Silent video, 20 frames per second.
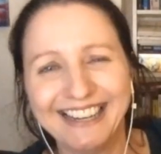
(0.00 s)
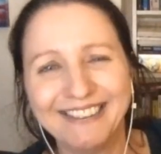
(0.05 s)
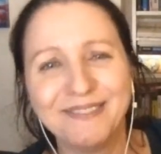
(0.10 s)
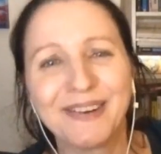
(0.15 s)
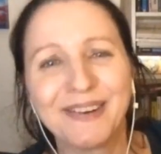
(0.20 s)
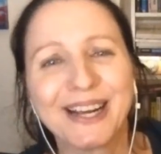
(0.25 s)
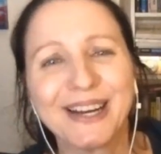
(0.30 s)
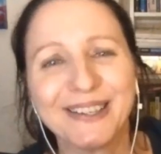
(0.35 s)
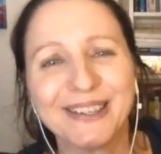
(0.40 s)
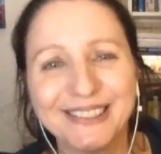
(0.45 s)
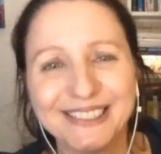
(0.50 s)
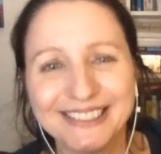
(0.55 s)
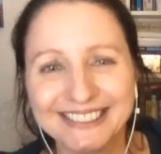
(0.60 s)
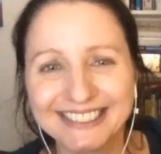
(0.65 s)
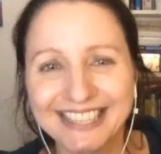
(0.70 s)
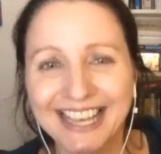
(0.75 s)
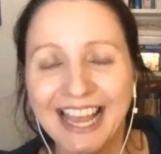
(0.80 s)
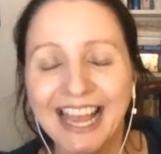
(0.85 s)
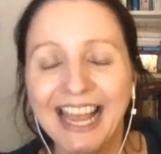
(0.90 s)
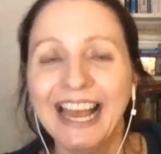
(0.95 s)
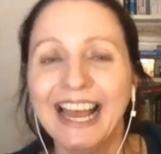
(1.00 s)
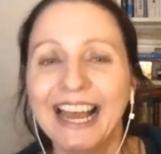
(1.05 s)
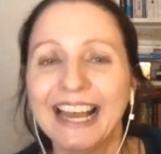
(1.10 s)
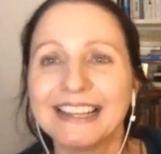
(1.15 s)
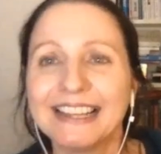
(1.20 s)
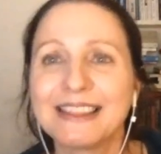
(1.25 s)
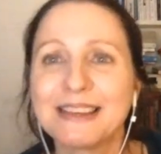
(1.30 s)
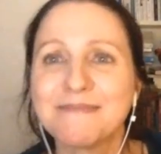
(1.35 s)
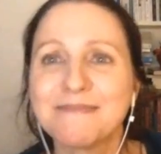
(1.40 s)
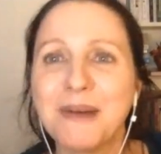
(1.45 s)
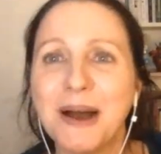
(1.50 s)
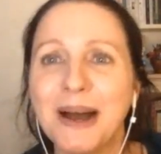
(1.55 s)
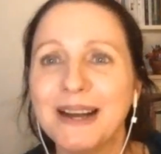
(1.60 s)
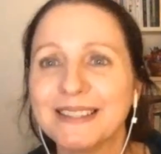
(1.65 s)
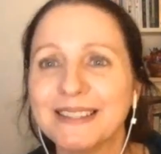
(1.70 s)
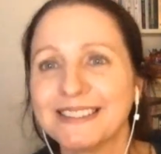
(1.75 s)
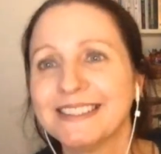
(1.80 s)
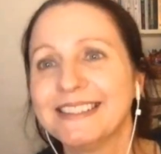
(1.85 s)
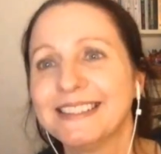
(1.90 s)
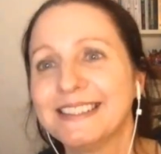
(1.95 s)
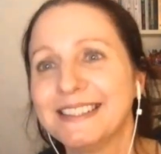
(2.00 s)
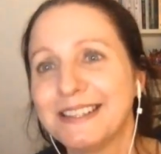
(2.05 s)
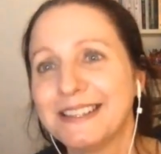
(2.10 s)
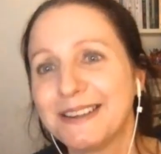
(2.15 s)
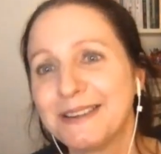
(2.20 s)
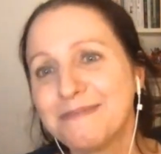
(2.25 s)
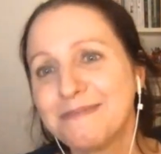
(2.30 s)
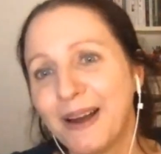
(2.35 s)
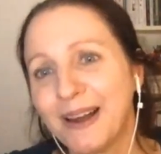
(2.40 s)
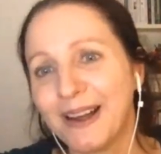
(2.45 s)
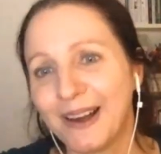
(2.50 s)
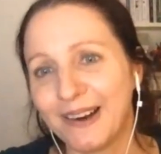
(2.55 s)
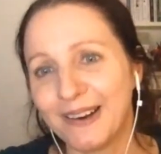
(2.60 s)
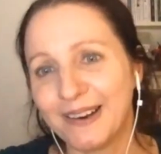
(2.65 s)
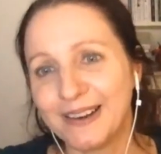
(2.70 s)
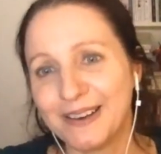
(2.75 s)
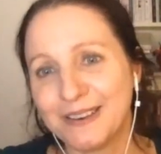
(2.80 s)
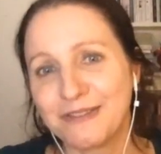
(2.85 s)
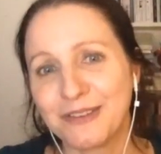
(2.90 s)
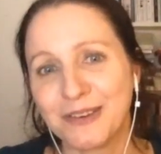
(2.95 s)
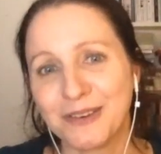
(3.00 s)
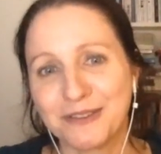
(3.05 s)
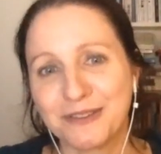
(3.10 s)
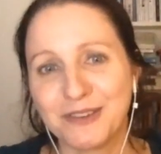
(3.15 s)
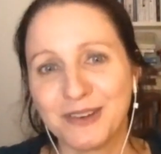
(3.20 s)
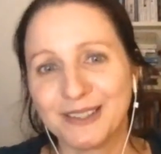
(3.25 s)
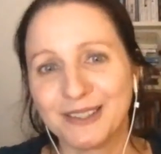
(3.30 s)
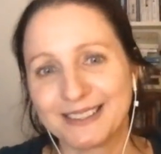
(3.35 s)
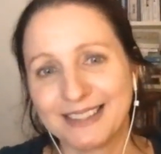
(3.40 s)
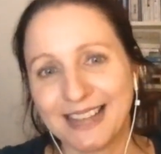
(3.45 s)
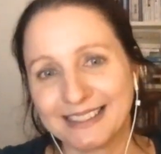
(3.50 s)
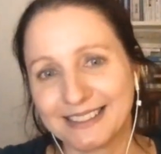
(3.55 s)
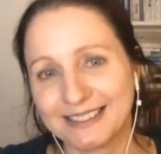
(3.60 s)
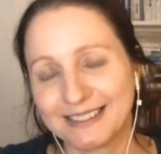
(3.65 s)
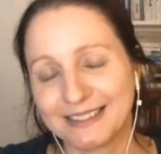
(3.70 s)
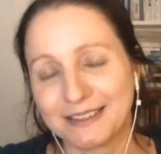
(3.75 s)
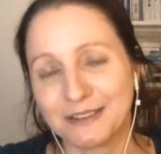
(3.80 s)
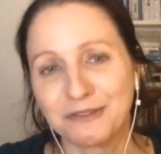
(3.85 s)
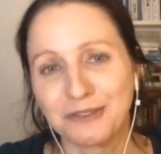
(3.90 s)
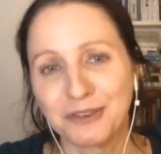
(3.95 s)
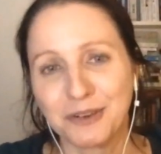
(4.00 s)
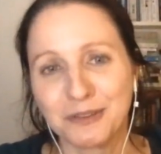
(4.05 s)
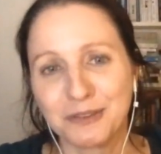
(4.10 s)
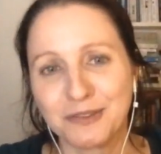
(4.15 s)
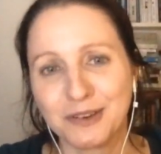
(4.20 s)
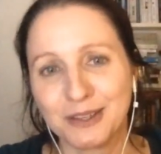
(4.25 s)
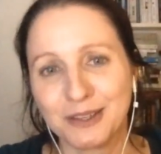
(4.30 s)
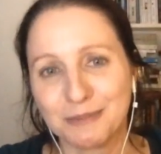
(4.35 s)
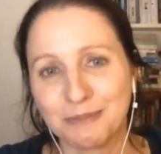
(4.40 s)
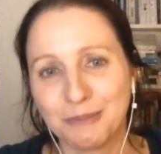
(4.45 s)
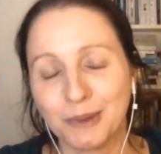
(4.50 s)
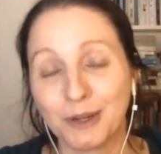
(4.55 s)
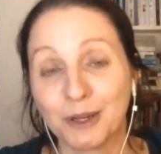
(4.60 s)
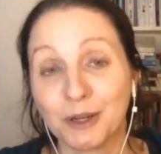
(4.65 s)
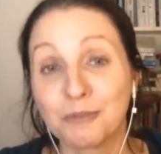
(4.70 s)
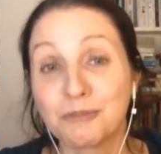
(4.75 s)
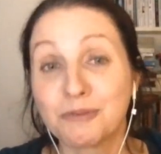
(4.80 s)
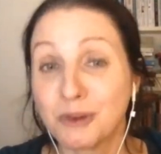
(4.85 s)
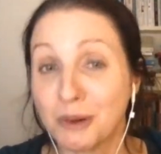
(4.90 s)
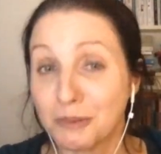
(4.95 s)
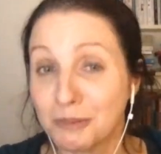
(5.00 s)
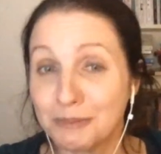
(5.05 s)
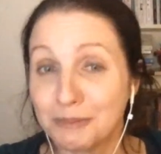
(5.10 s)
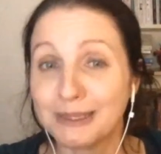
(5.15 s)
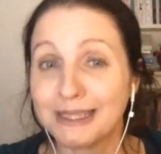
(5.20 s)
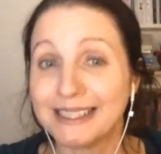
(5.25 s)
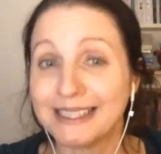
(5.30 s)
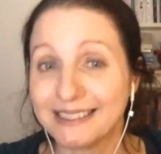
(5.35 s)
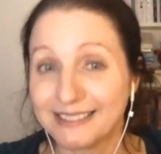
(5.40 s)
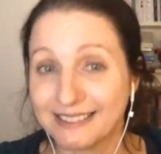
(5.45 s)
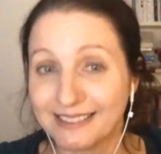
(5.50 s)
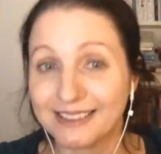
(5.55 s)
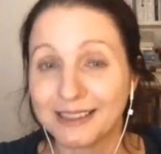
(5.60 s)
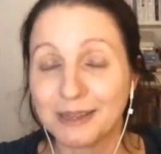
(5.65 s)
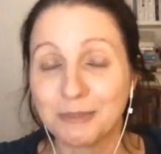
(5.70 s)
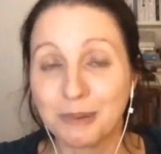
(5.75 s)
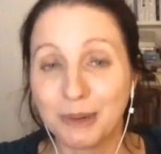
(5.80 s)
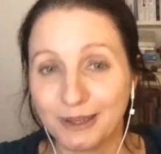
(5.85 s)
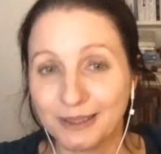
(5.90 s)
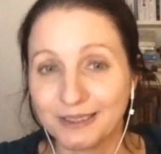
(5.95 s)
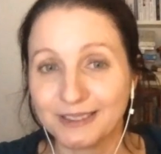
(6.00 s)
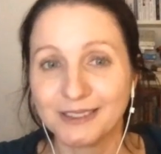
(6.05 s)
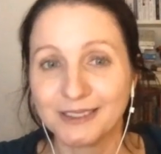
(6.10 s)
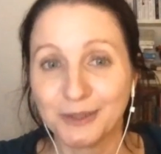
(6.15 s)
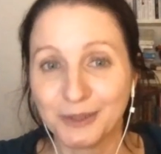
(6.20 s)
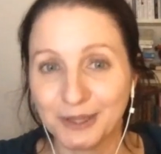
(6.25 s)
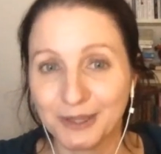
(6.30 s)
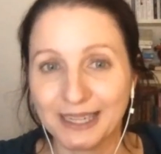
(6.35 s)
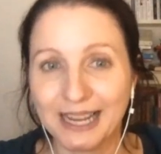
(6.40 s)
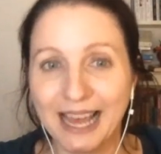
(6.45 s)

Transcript: because the person you might hire for your first editor for your first first book probably isn't the person you're going